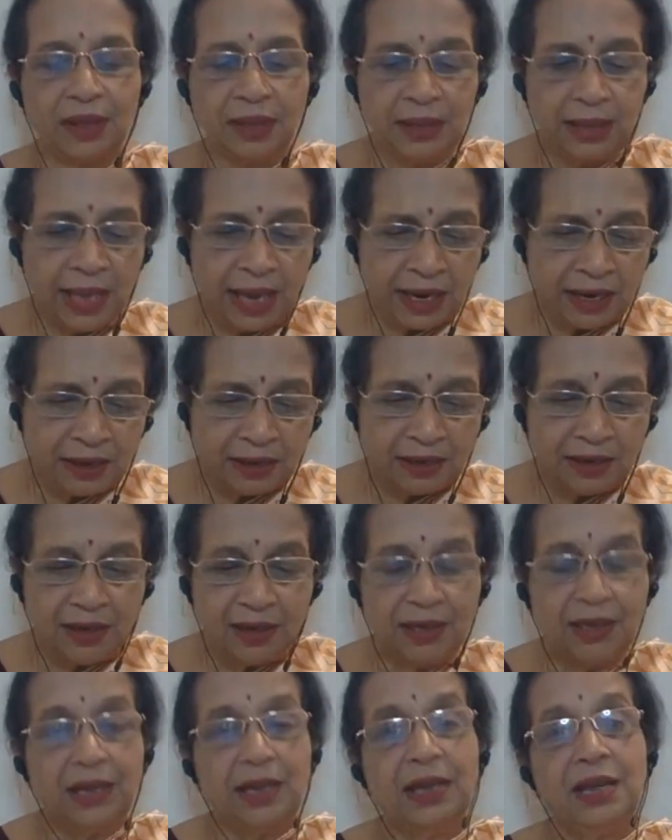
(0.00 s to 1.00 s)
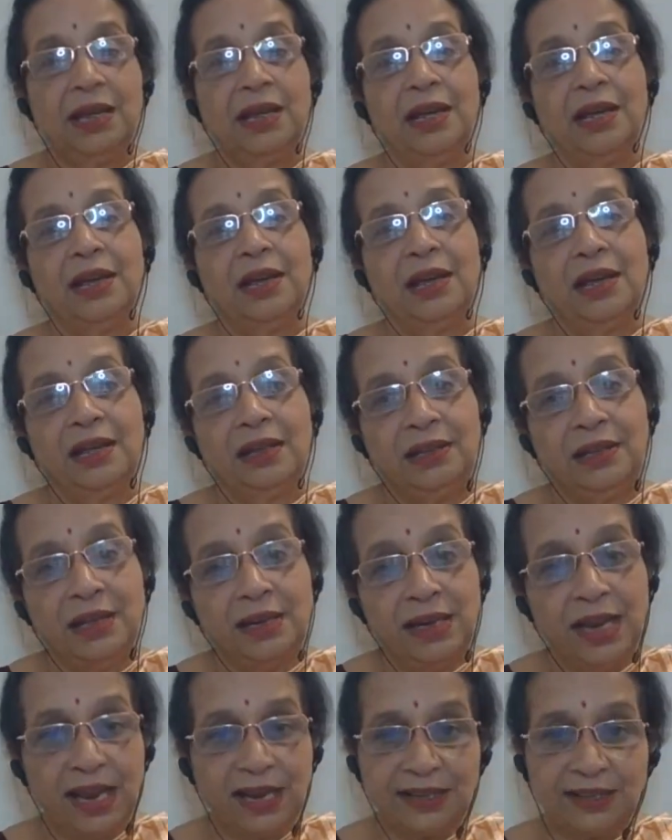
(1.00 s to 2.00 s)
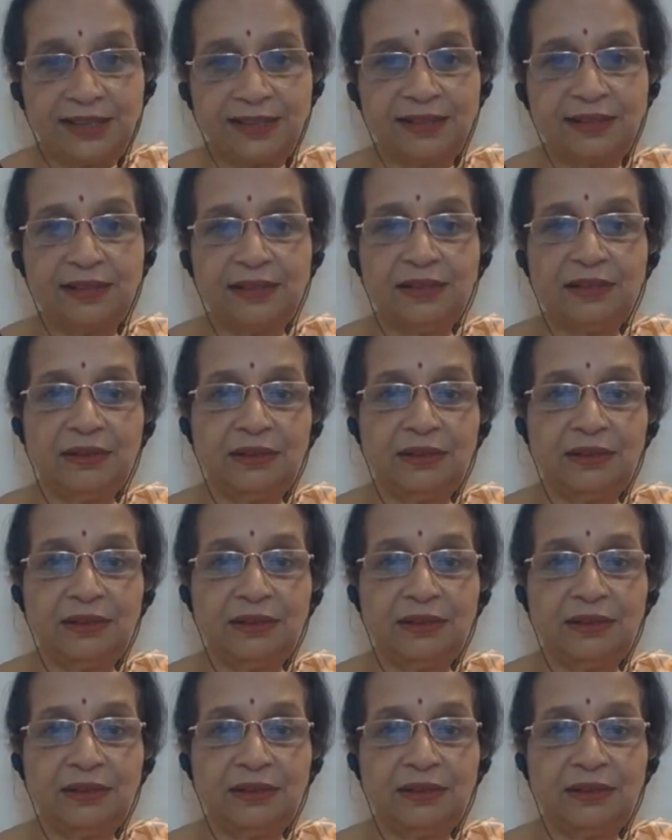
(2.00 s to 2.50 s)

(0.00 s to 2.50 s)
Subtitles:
Then the next